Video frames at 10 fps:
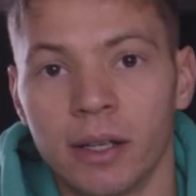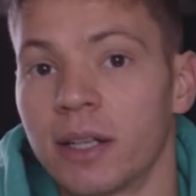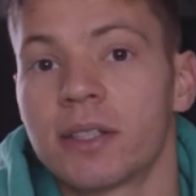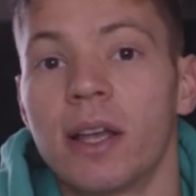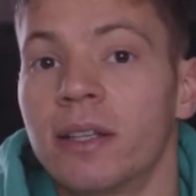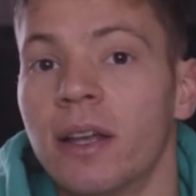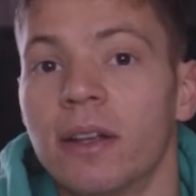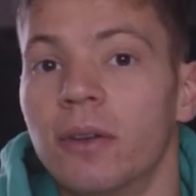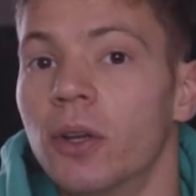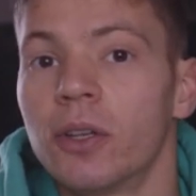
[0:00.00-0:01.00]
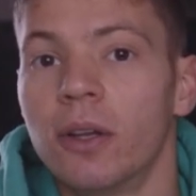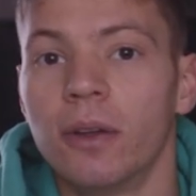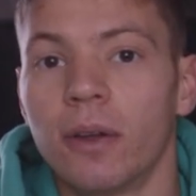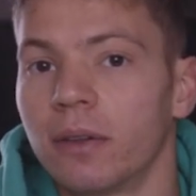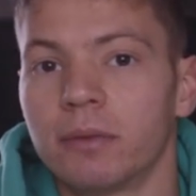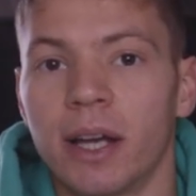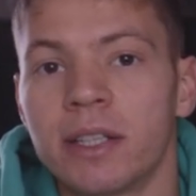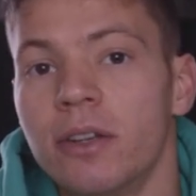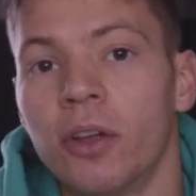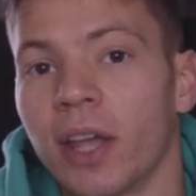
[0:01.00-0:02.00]
I
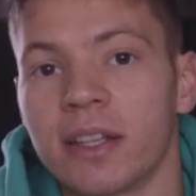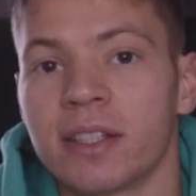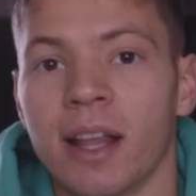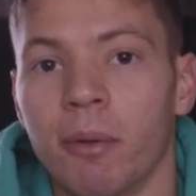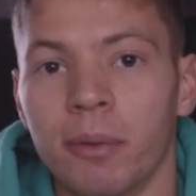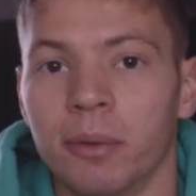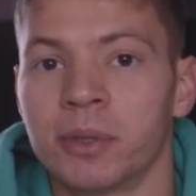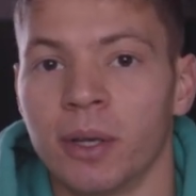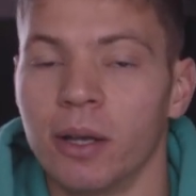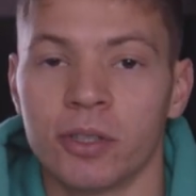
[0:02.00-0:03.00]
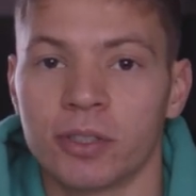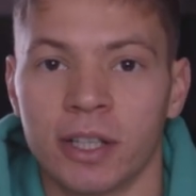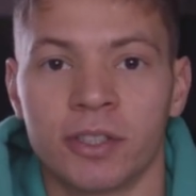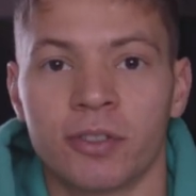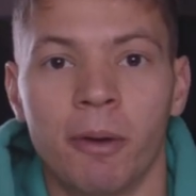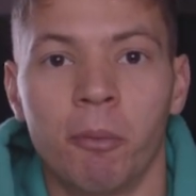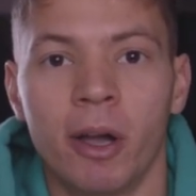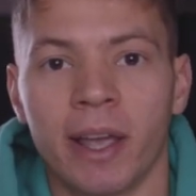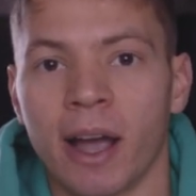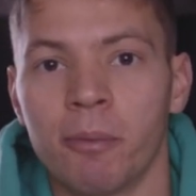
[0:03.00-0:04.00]
didn't know the answer to that one. That was just had to try and
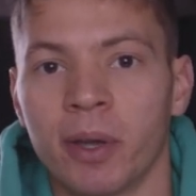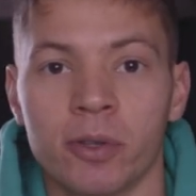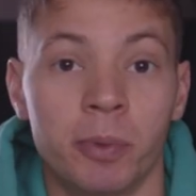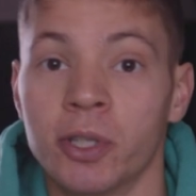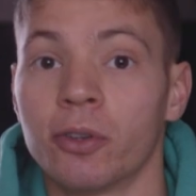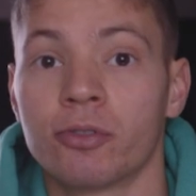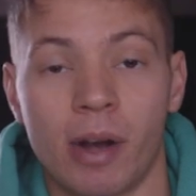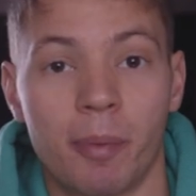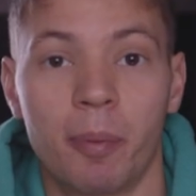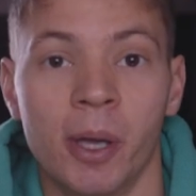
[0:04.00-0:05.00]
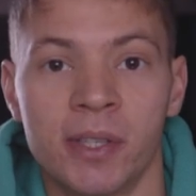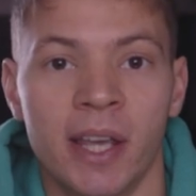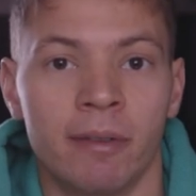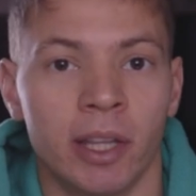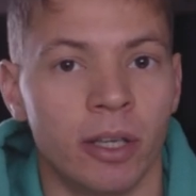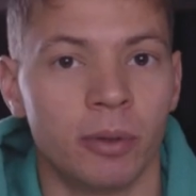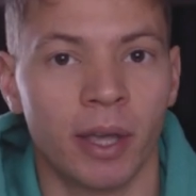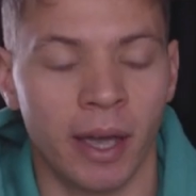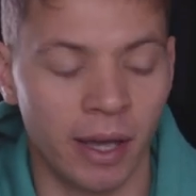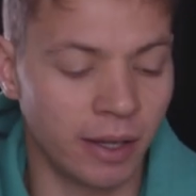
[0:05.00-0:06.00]
work it out, because we don't trap birds here in the
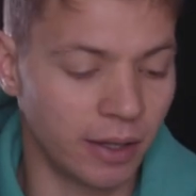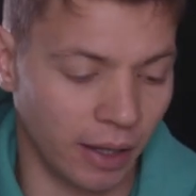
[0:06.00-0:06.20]
UK.